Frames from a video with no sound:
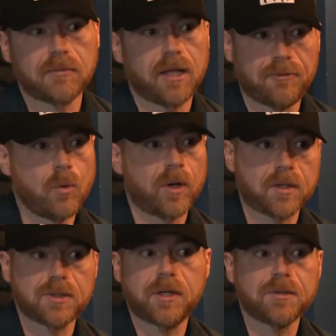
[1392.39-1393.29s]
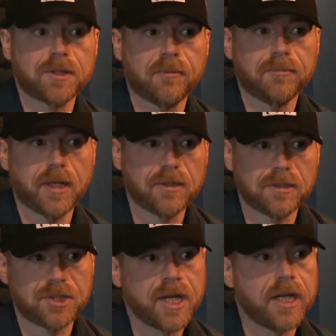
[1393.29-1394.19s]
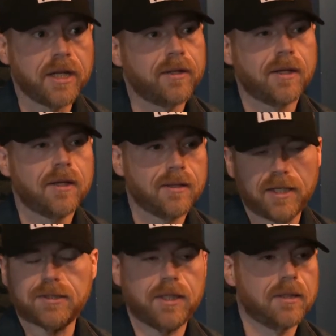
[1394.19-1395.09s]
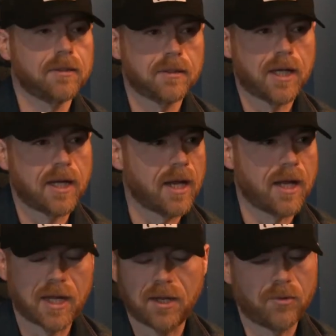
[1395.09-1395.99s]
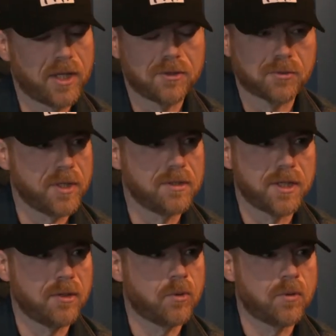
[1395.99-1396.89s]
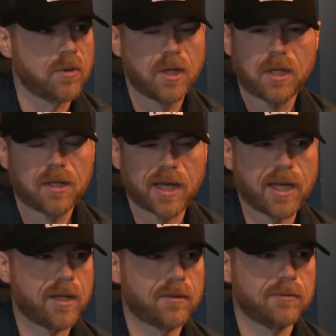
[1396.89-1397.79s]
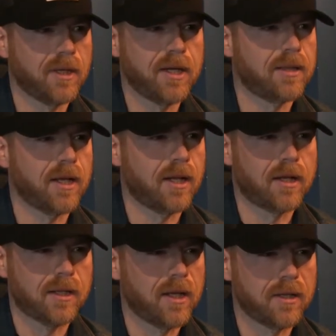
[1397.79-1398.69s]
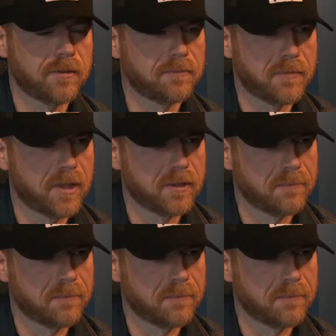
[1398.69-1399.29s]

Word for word: if you want to consider something as a cheating, that's it. Yeah. I, like I don't eat sweets anymore, cake, anything like that. Yeah.